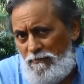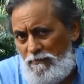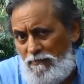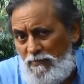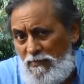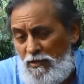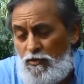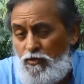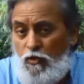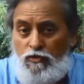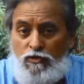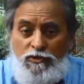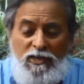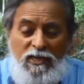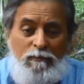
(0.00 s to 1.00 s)
It will also
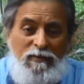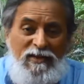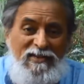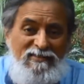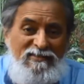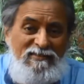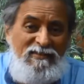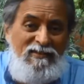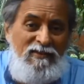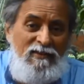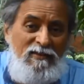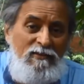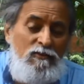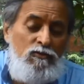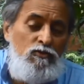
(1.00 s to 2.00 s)
take place
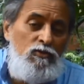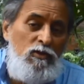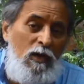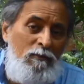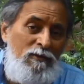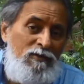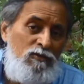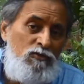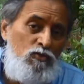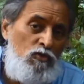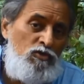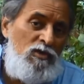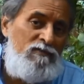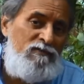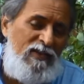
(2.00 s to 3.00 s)
among the
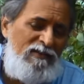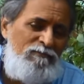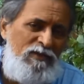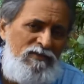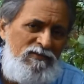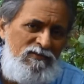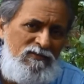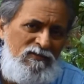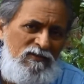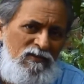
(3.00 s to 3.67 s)
social segments.